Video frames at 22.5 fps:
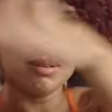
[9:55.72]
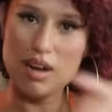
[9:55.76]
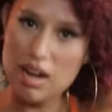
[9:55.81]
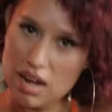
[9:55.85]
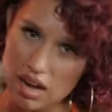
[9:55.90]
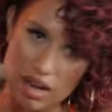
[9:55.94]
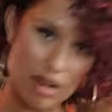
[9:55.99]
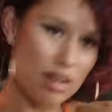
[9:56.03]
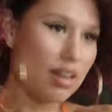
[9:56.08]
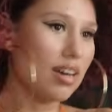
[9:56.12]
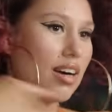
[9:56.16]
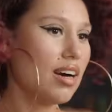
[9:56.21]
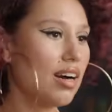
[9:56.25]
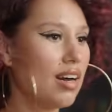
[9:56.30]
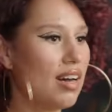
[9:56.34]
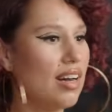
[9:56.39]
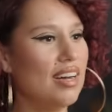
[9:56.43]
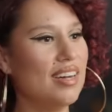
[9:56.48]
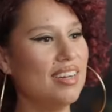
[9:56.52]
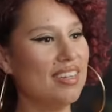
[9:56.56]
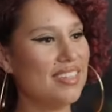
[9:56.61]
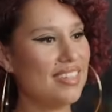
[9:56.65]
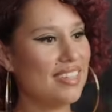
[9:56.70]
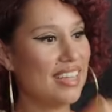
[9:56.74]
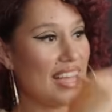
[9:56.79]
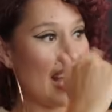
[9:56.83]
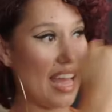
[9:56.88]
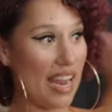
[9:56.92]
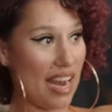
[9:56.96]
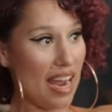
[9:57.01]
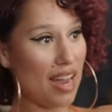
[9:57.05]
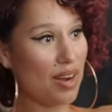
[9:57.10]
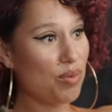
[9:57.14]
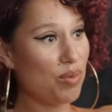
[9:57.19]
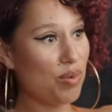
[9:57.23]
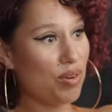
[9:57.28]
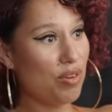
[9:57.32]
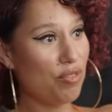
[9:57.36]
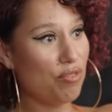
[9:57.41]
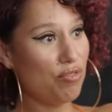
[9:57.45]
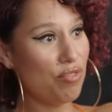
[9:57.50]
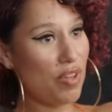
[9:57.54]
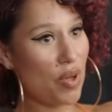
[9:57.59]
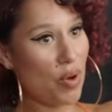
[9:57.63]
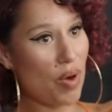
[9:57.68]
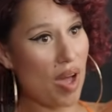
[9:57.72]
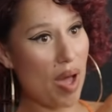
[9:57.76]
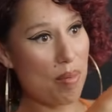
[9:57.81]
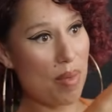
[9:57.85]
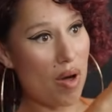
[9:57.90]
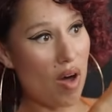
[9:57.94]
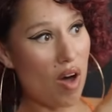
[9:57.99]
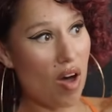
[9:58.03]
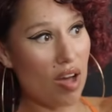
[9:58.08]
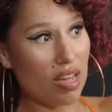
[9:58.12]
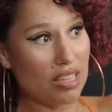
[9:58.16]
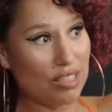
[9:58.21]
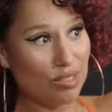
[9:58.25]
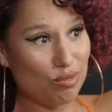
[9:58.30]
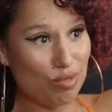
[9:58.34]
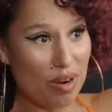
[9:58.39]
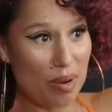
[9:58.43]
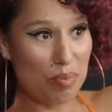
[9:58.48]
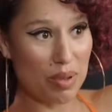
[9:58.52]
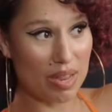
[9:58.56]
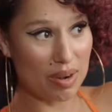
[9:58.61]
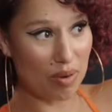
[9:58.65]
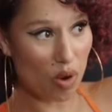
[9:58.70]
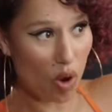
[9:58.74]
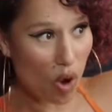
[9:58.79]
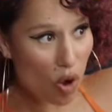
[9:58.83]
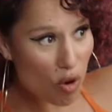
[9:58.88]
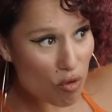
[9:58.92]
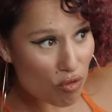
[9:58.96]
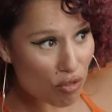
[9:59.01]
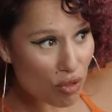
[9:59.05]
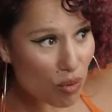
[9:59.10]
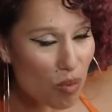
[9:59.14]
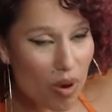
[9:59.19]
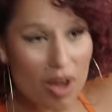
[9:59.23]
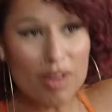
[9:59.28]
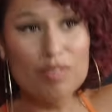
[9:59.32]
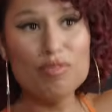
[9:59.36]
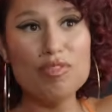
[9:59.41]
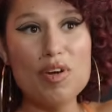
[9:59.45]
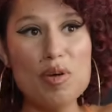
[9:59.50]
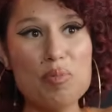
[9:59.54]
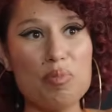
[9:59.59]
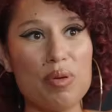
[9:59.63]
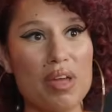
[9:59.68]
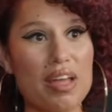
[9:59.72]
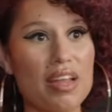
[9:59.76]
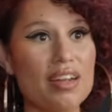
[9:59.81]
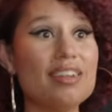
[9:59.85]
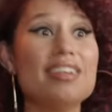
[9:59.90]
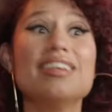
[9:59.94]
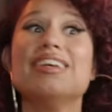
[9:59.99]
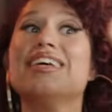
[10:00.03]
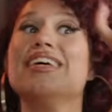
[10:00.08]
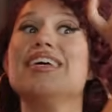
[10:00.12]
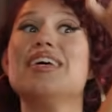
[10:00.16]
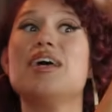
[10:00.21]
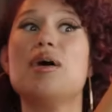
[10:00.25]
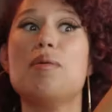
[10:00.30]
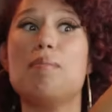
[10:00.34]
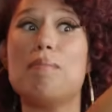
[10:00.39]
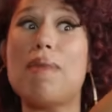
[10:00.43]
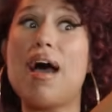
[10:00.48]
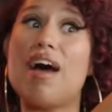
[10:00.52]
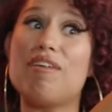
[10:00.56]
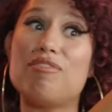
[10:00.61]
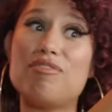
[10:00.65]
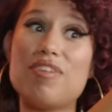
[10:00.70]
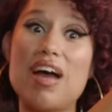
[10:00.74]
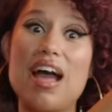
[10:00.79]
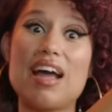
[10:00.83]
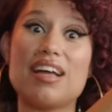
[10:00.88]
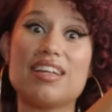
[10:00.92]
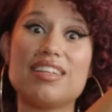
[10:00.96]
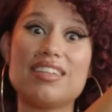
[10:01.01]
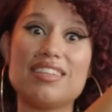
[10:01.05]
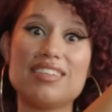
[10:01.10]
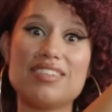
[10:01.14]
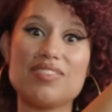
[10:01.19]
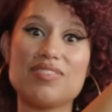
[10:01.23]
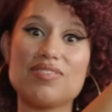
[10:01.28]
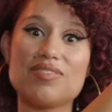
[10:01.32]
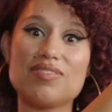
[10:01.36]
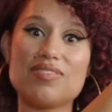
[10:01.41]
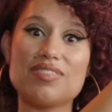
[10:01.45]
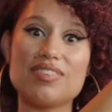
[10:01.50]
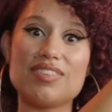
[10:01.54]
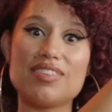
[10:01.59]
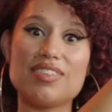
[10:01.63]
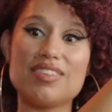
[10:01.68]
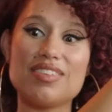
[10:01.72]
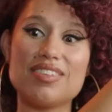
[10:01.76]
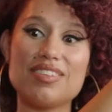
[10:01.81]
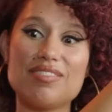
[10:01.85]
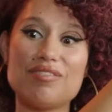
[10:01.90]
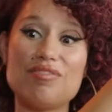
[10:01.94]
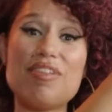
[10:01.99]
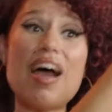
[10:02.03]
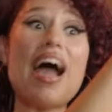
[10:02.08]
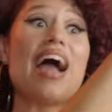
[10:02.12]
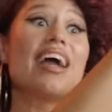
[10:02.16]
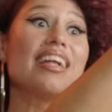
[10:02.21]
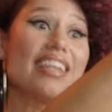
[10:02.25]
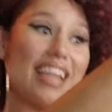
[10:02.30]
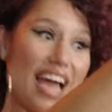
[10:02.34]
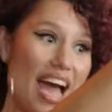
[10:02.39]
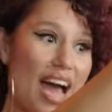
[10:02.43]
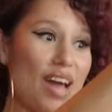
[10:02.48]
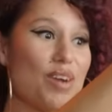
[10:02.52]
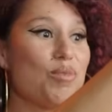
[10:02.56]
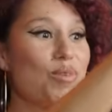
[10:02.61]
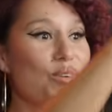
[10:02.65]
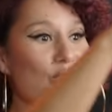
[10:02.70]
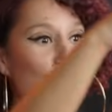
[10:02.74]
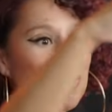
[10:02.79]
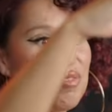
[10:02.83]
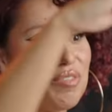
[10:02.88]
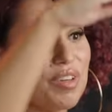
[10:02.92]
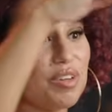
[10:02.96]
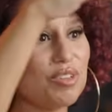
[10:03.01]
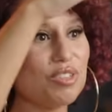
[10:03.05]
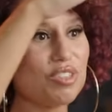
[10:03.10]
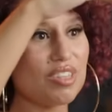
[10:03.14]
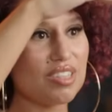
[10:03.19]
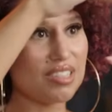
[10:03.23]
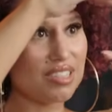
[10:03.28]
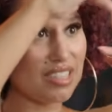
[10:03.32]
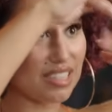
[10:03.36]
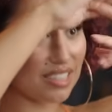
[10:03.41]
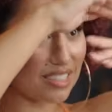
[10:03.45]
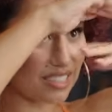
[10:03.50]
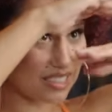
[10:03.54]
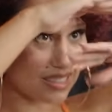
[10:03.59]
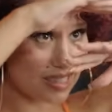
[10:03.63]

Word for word: whoa, whoa. And I don't want to feel how my heart is ripping. Over the word ripping, matter of fact, fact, I don't want to feel, so I stick to